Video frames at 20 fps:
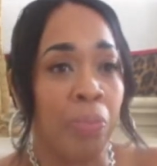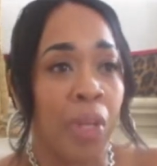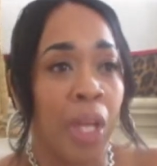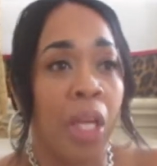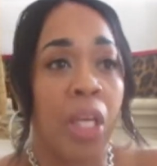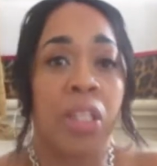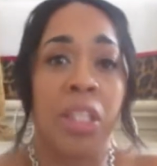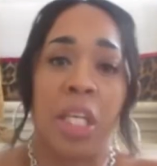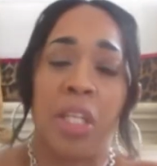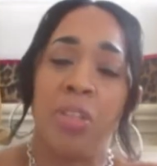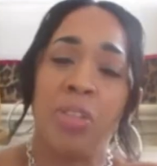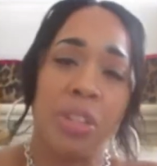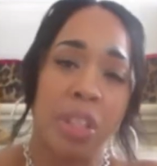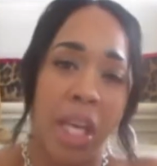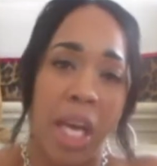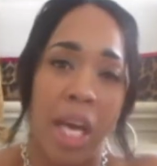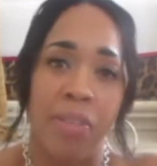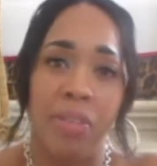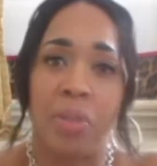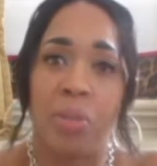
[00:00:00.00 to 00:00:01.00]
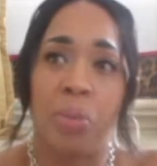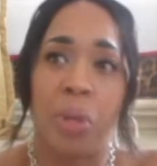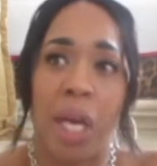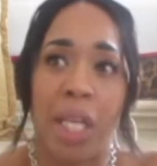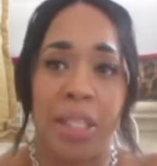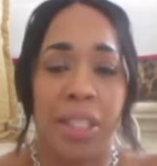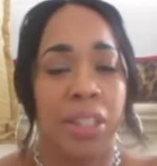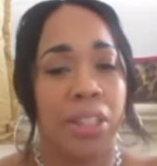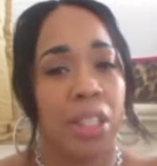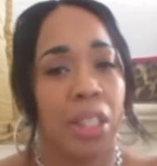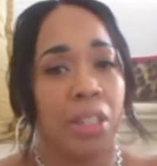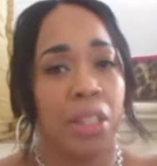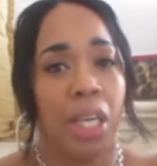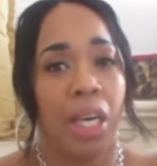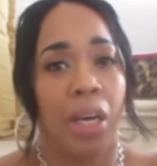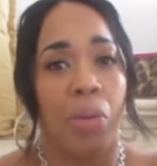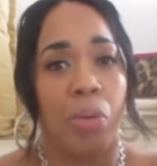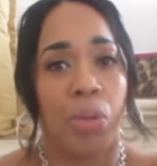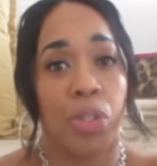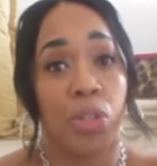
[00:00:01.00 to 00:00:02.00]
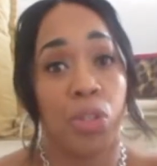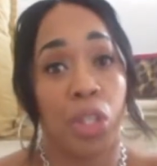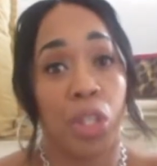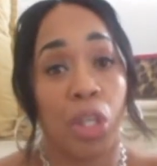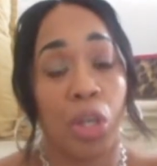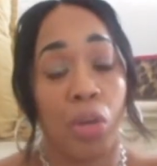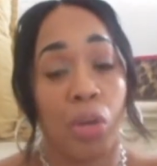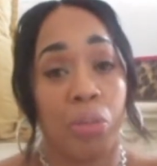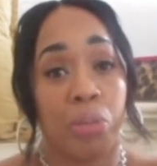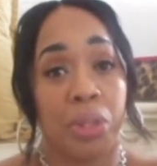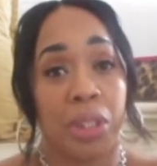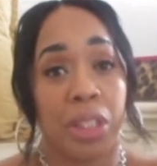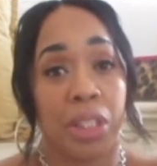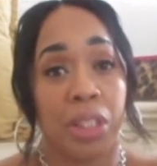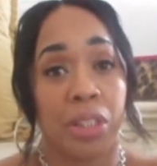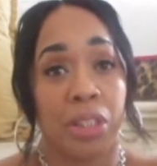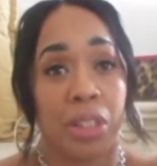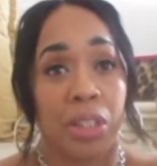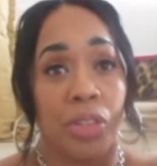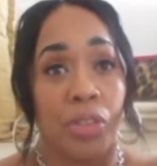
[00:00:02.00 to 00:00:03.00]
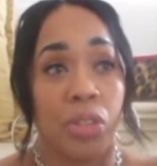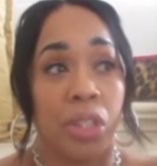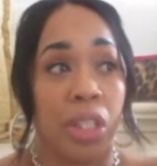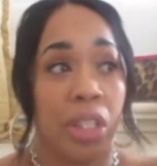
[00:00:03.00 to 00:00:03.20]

they used to have it at the Sundial where you can go upstairs and you